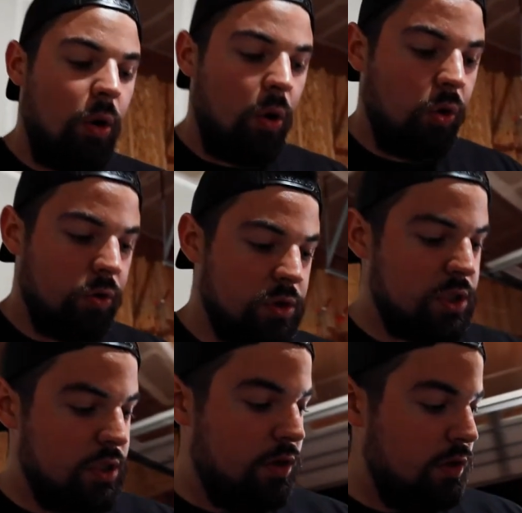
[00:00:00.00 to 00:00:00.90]

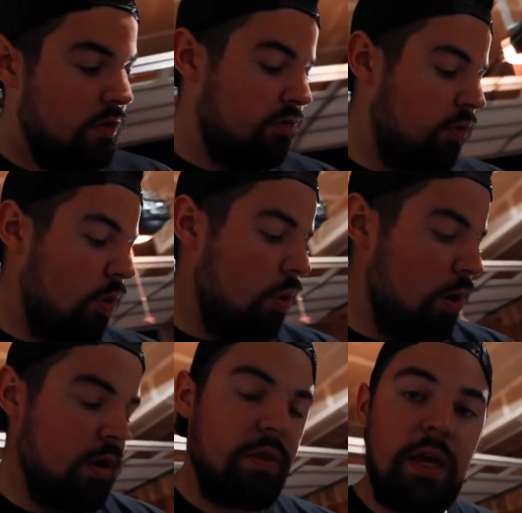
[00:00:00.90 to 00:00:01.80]
holes
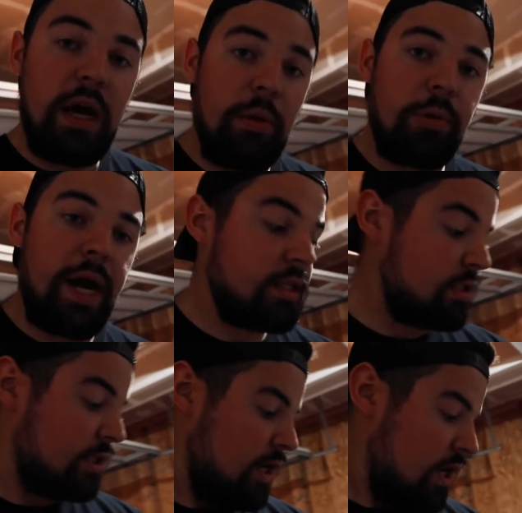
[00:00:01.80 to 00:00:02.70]
for the
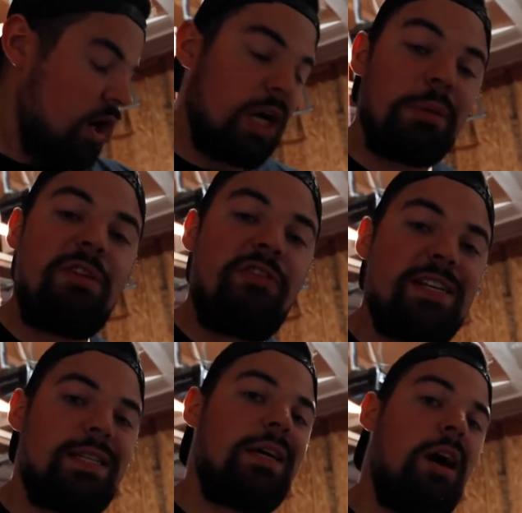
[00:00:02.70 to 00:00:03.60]
uprights are gonna be
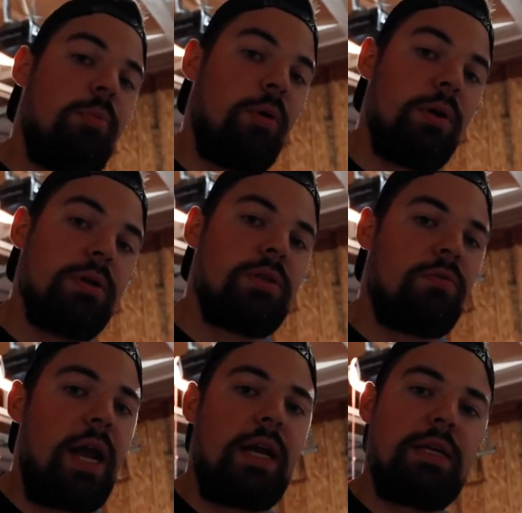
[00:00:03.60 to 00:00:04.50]
facing upwards,
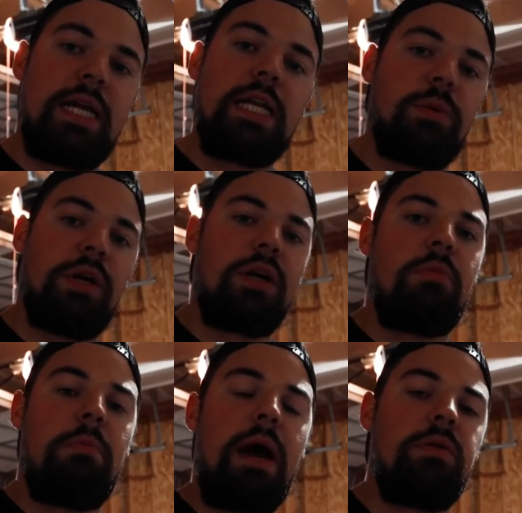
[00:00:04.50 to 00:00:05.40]
right? Because that's where you're gonna
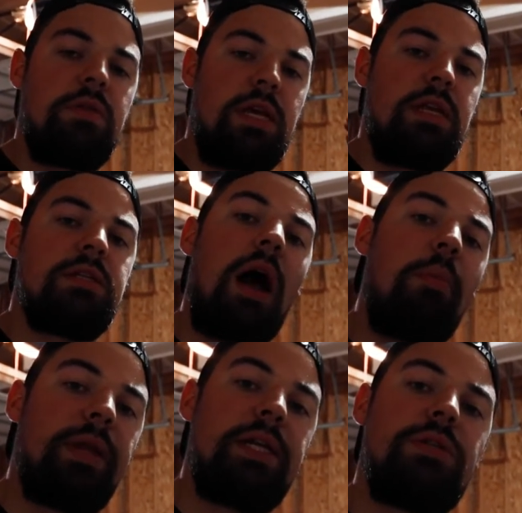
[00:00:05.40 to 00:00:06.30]
mount the
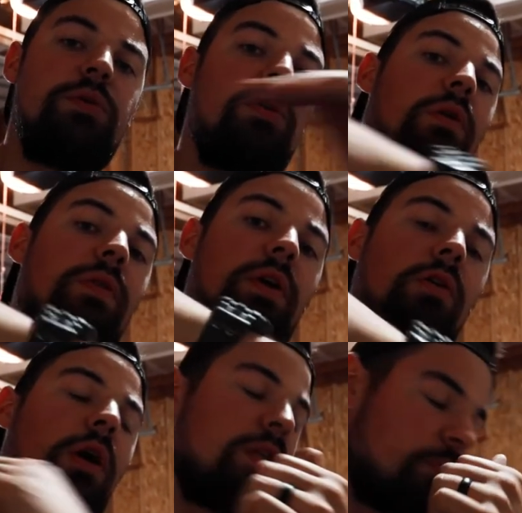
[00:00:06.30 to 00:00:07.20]
top plate two to run the
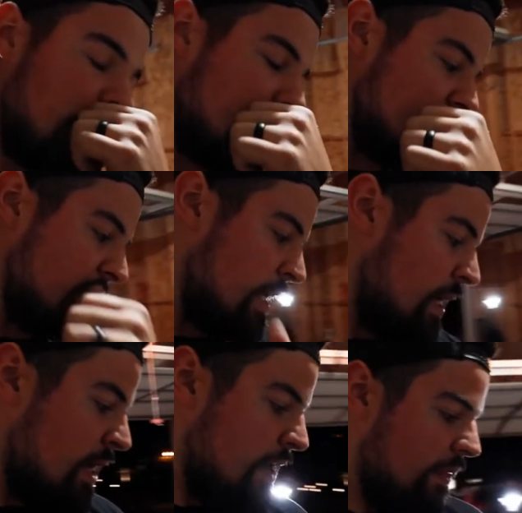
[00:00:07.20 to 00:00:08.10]
crossbars.
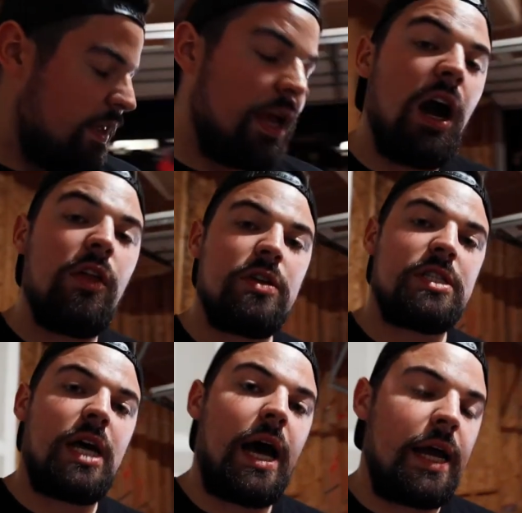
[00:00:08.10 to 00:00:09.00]
The other
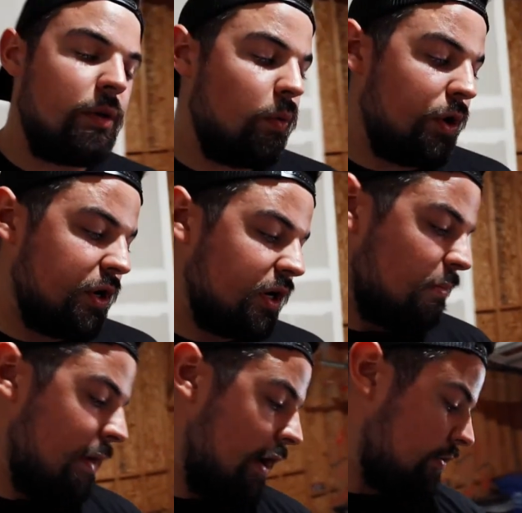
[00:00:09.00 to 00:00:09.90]
side where you're gonna
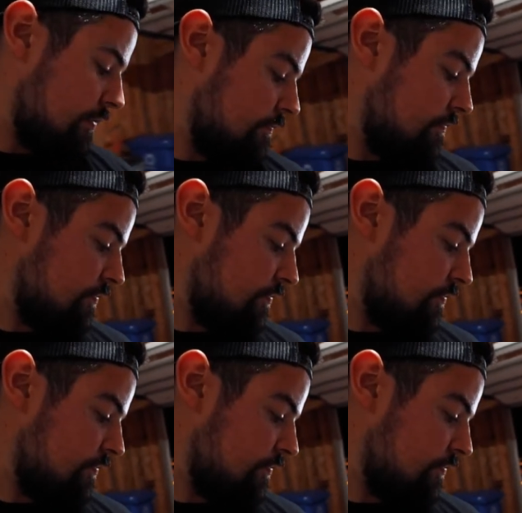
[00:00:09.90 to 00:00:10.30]
mount